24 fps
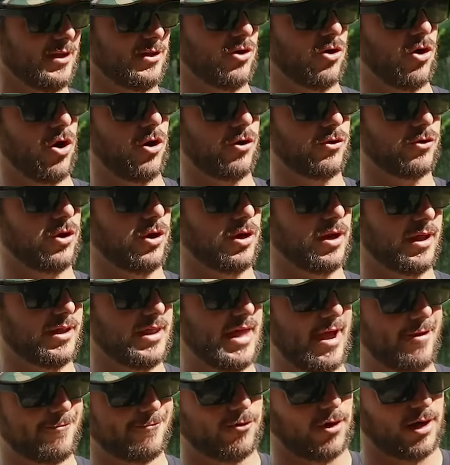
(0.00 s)
You're all good on
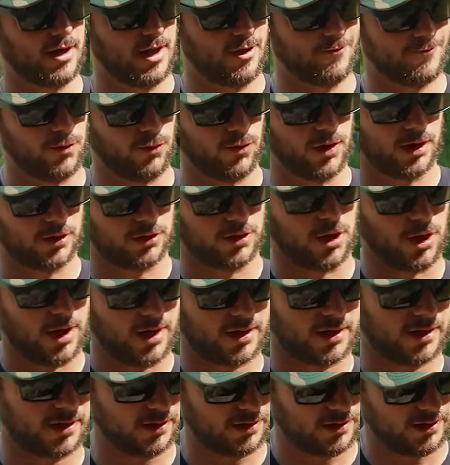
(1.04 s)
that front. If you want to
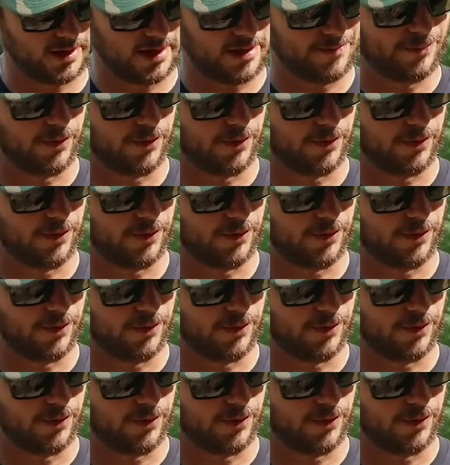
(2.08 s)
lock the